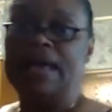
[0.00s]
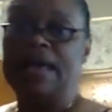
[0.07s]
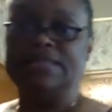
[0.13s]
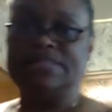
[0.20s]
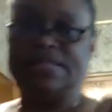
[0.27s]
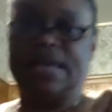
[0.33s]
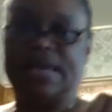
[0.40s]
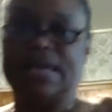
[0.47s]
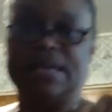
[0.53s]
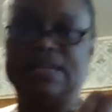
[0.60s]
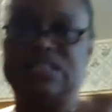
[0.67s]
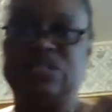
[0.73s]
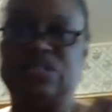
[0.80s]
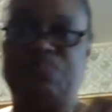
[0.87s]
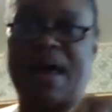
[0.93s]
and it's taking
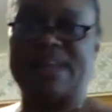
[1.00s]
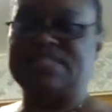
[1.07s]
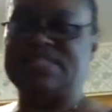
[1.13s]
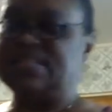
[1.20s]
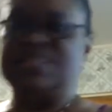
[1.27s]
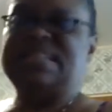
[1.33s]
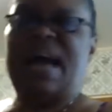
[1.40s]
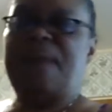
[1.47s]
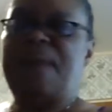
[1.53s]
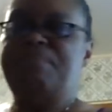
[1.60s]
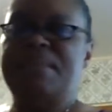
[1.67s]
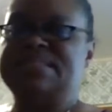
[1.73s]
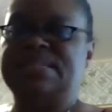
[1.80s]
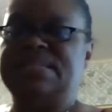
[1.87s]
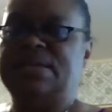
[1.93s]
the spatula. It's not
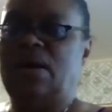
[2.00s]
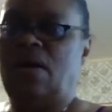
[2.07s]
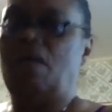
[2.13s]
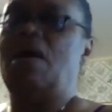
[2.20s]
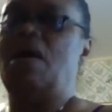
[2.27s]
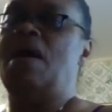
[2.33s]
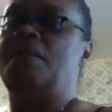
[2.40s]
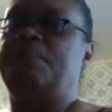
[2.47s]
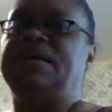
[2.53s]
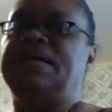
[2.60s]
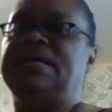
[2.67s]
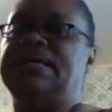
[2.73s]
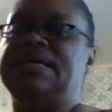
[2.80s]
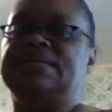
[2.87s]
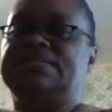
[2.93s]
messy though, but
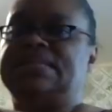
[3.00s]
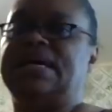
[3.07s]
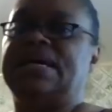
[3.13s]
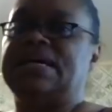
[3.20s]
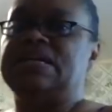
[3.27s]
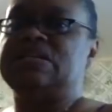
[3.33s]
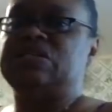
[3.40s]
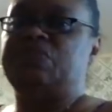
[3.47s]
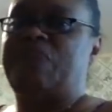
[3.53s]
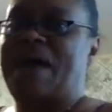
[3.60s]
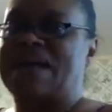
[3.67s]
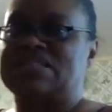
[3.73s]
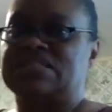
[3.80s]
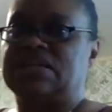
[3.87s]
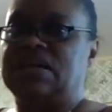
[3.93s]
it is taking the
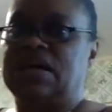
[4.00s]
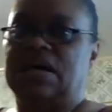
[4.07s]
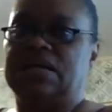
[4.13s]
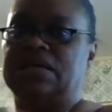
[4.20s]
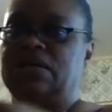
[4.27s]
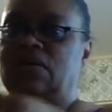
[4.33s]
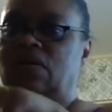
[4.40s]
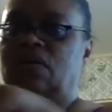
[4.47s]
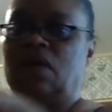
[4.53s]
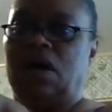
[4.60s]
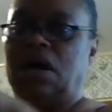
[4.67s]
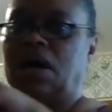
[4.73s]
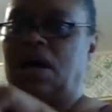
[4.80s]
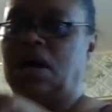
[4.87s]
spatula a little